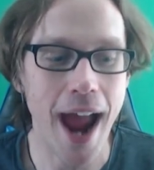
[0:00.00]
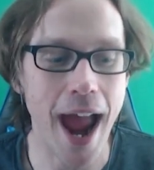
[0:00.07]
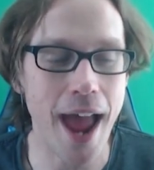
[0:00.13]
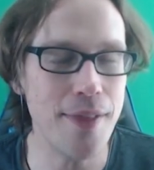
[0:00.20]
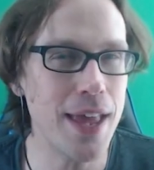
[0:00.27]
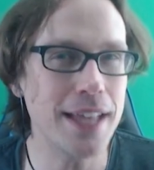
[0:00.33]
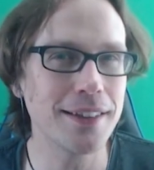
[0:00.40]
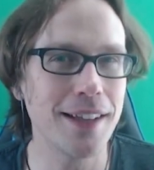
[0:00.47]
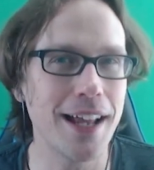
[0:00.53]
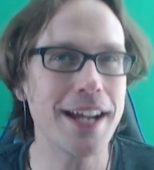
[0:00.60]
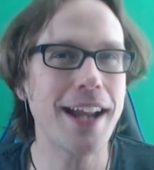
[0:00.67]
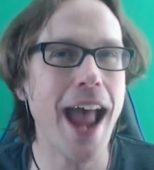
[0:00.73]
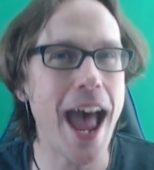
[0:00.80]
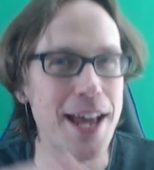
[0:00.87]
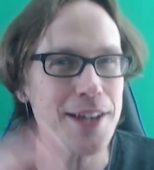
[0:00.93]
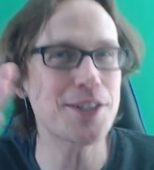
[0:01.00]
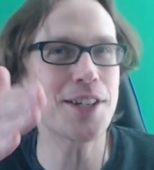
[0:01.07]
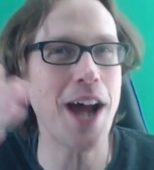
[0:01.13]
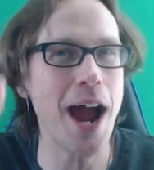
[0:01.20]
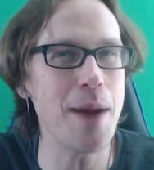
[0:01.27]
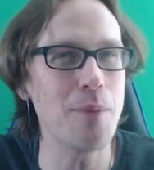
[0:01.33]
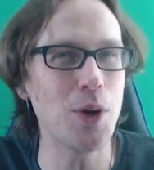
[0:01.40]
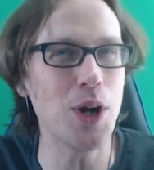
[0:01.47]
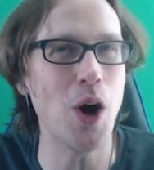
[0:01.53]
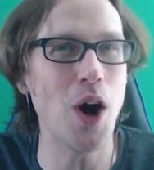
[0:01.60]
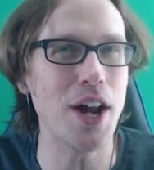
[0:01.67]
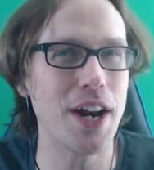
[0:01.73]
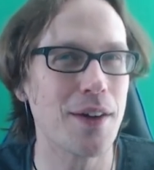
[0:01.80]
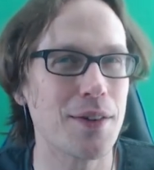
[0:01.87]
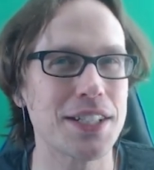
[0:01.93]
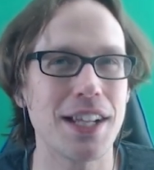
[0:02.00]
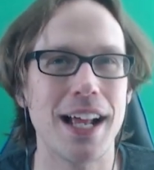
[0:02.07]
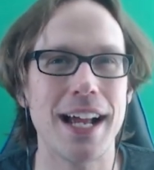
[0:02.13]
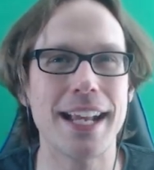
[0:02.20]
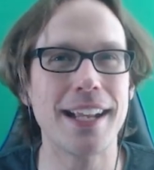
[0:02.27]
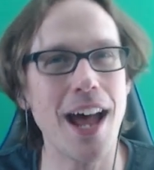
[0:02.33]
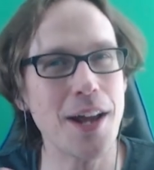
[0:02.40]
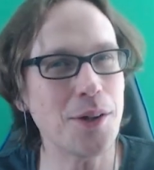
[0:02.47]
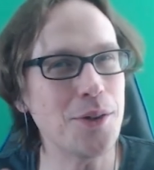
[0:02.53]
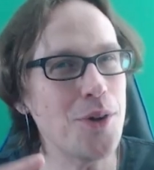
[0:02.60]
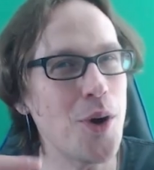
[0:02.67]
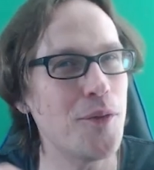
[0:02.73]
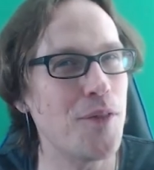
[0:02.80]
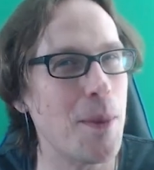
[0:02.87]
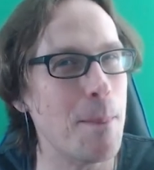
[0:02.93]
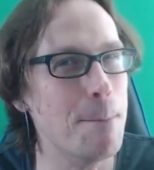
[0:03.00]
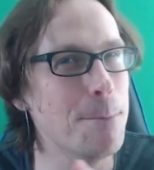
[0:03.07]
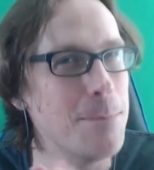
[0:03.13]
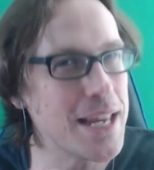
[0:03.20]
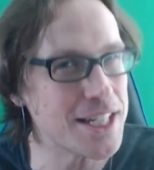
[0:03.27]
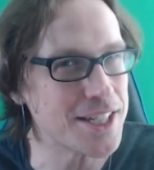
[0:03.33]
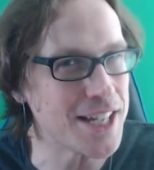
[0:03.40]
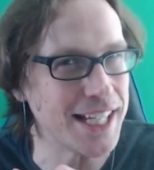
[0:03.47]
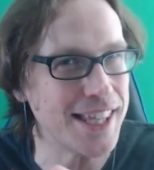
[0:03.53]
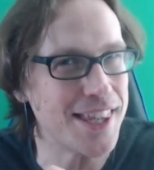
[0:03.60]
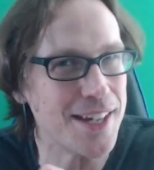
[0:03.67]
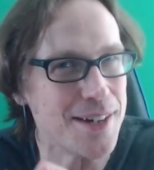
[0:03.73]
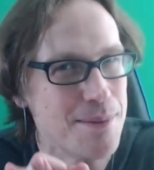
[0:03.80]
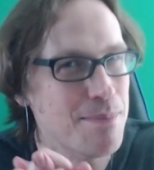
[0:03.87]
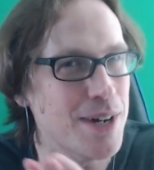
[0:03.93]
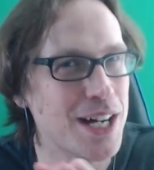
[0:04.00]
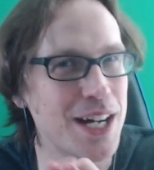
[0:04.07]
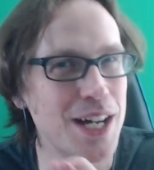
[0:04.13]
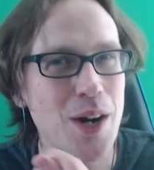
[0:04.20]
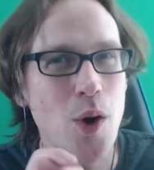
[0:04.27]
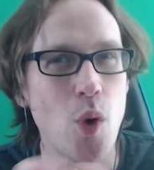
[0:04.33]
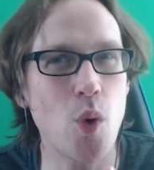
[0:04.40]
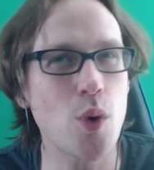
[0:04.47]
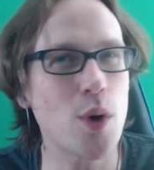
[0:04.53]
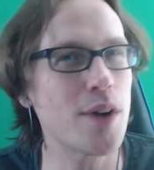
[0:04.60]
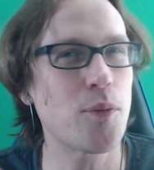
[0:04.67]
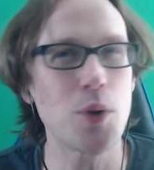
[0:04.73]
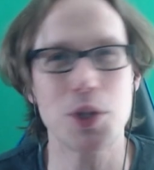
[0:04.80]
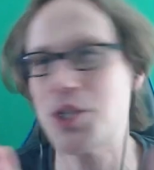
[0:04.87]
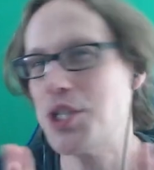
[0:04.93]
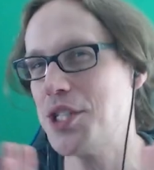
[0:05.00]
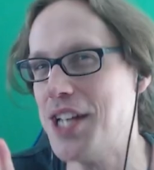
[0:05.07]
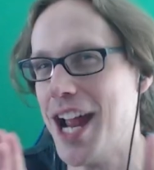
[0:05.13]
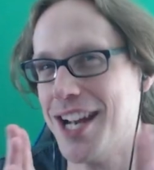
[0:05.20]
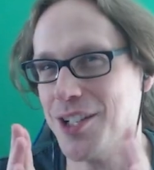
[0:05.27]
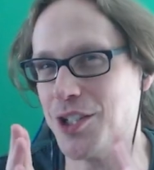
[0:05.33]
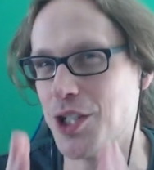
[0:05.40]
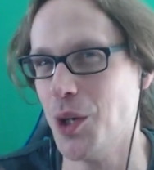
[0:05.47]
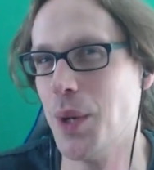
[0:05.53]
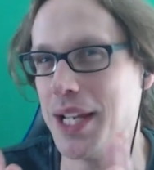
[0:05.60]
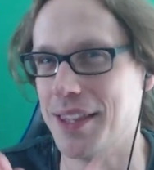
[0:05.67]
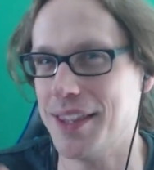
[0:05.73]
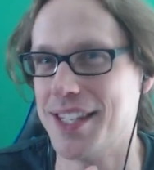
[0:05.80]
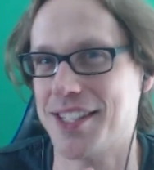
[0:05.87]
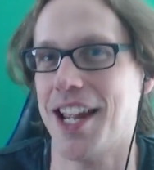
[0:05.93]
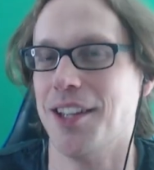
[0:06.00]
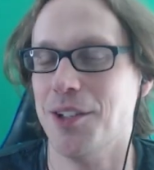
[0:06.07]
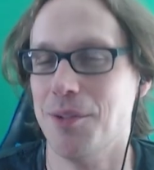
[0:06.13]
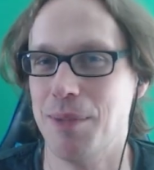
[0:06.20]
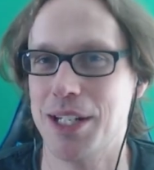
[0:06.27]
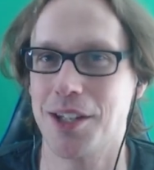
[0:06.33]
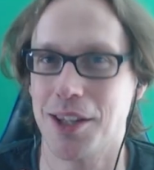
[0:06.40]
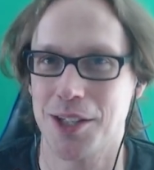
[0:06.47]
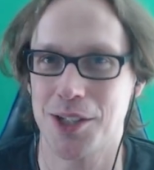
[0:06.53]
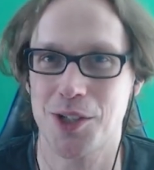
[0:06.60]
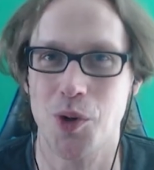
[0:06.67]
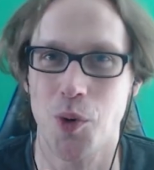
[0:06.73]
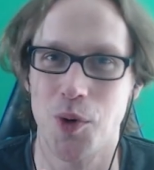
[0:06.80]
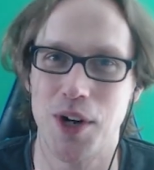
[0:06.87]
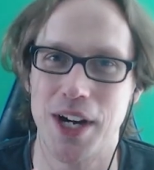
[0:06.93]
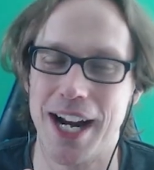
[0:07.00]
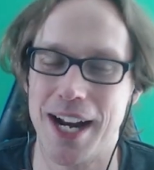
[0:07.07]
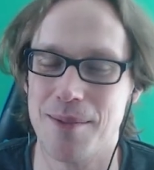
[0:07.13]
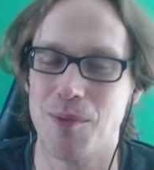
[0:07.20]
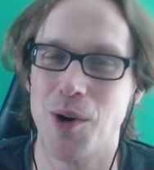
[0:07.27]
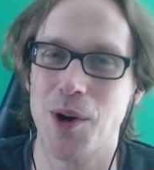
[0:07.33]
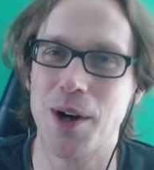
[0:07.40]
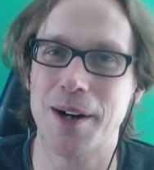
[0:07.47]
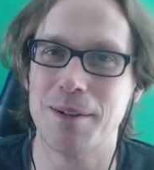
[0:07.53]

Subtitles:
And then like as time went on, I was like, I don't know if I'm missing them or if we're just not doing this element of the story anymore.